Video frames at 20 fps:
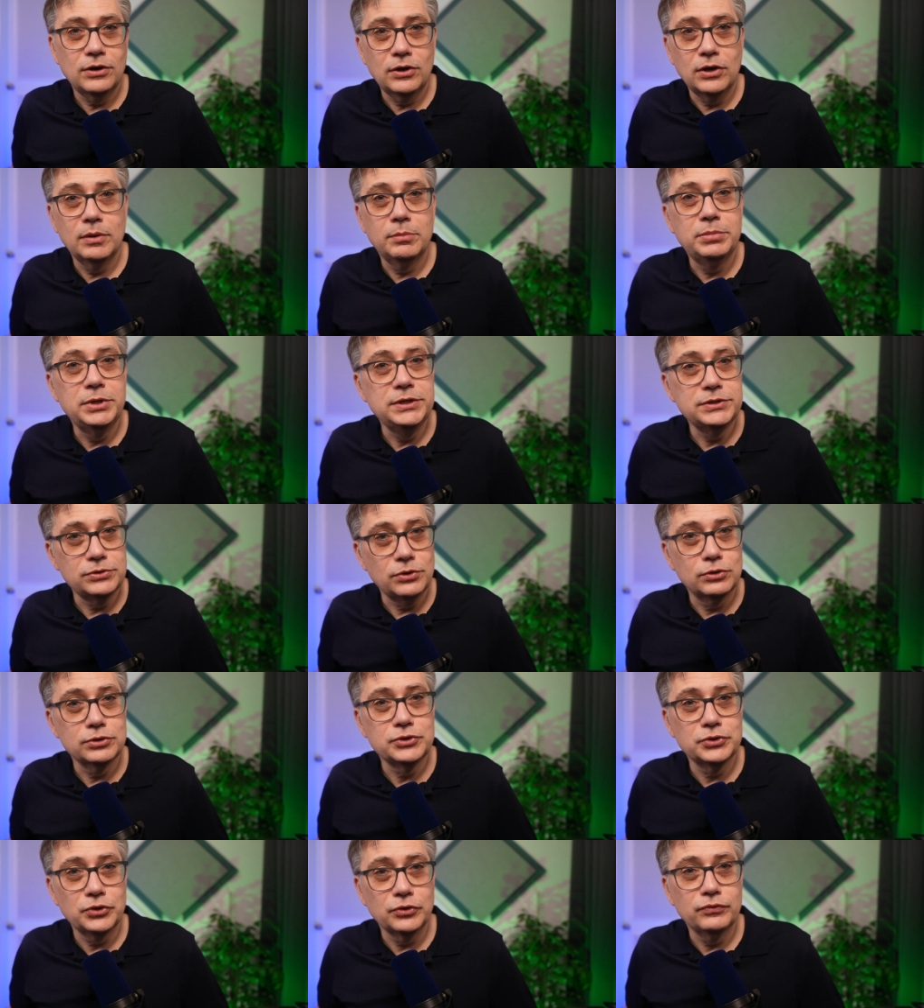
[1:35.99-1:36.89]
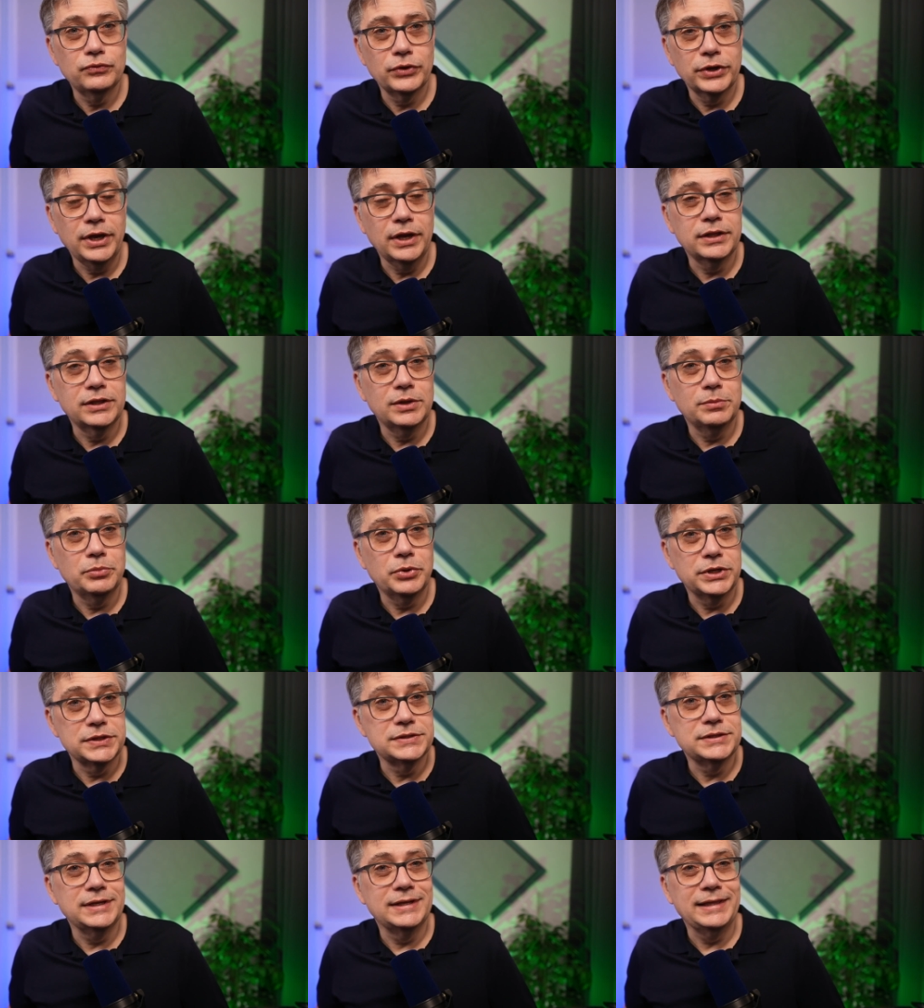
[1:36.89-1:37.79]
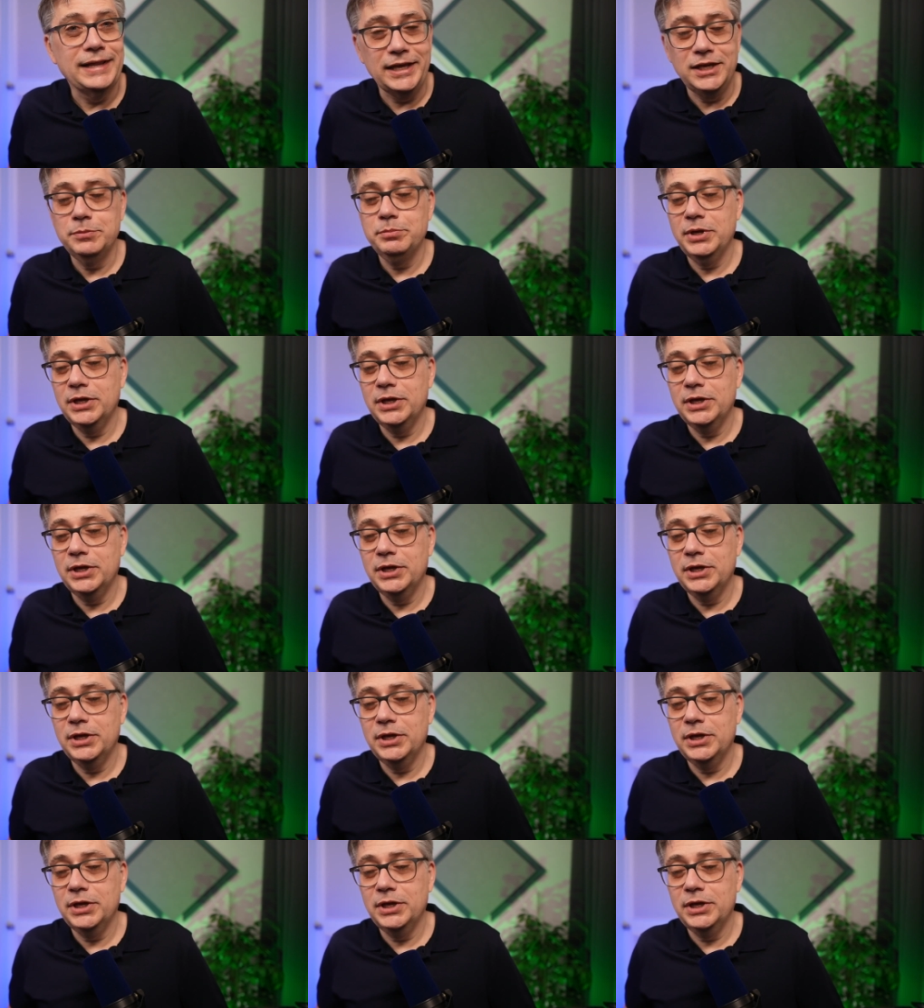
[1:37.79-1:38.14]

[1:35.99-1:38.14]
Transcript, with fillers: uh, please also don't forget to press the like